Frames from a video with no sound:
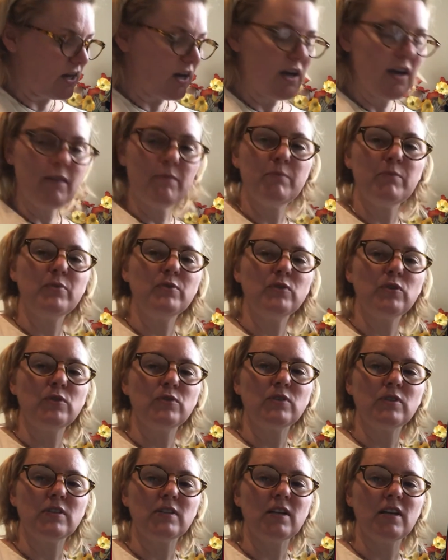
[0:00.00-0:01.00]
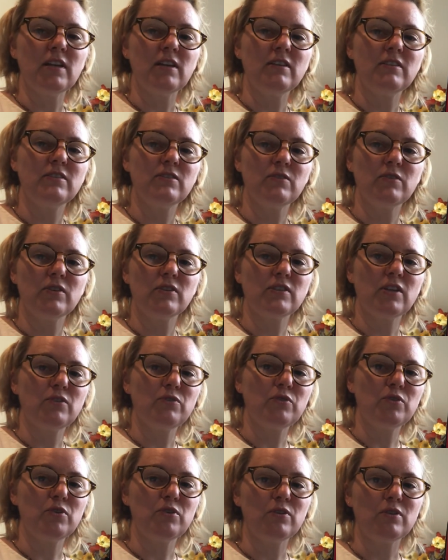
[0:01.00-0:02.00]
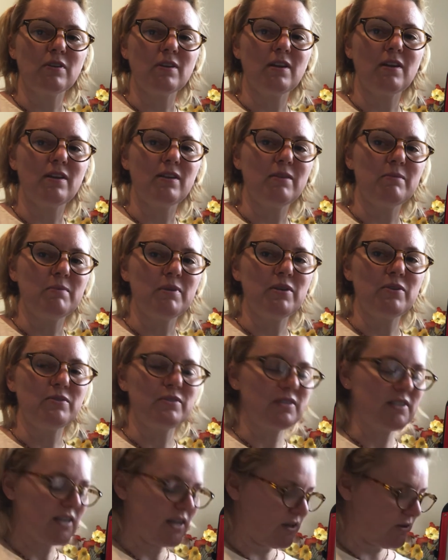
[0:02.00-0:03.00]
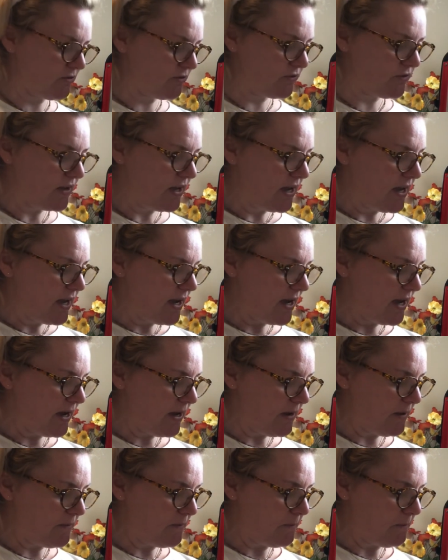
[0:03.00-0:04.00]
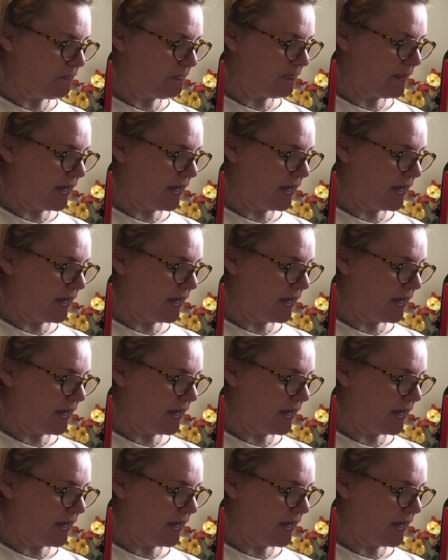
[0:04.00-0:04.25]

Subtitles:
I haven't put yours as colour, so because I thought you could colour them in yourself. And